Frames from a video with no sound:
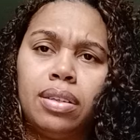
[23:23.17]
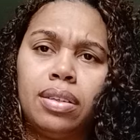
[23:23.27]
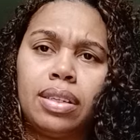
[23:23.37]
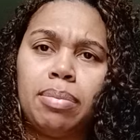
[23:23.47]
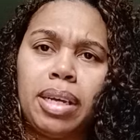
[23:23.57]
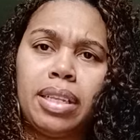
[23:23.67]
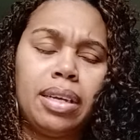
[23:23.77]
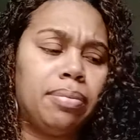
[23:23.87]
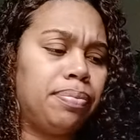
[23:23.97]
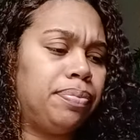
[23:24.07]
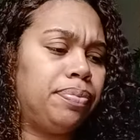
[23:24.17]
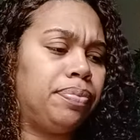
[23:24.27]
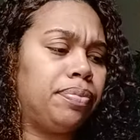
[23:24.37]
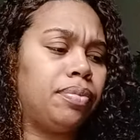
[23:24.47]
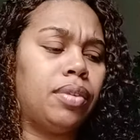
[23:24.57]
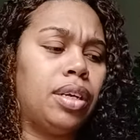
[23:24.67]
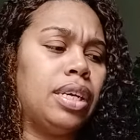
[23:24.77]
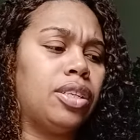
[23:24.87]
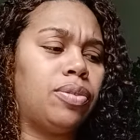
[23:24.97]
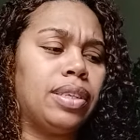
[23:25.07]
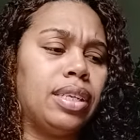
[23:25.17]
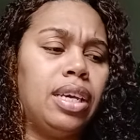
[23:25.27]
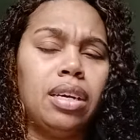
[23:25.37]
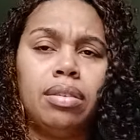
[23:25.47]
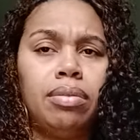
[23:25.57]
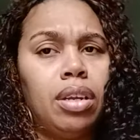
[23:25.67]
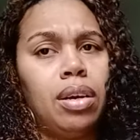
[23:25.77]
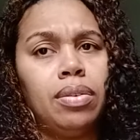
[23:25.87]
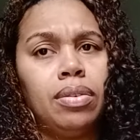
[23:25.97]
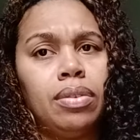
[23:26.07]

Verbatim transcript: or something like that? Uninterested. Yeah, no